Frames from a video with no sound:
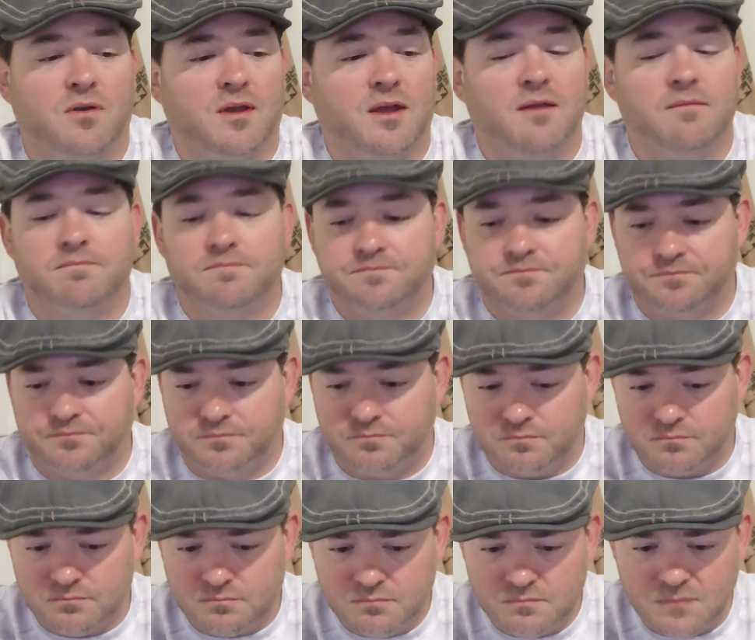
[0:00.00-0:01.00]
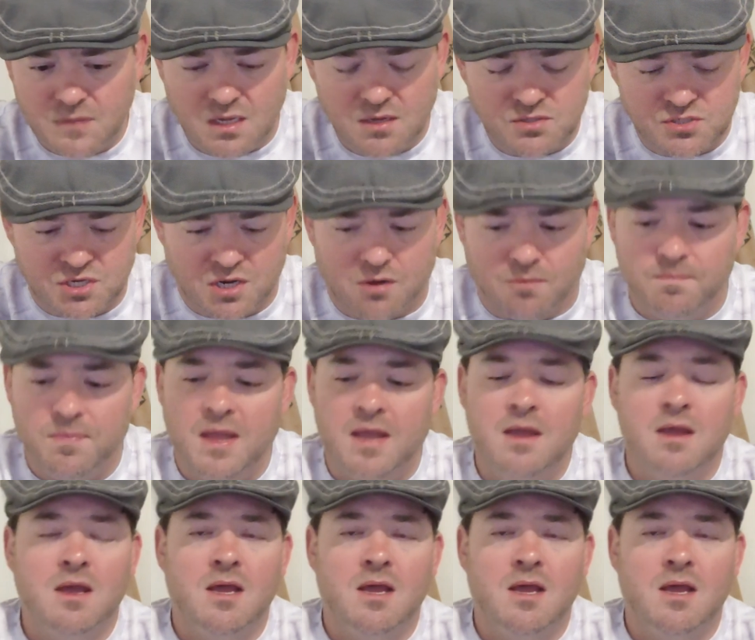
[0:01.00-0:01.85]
Okay, so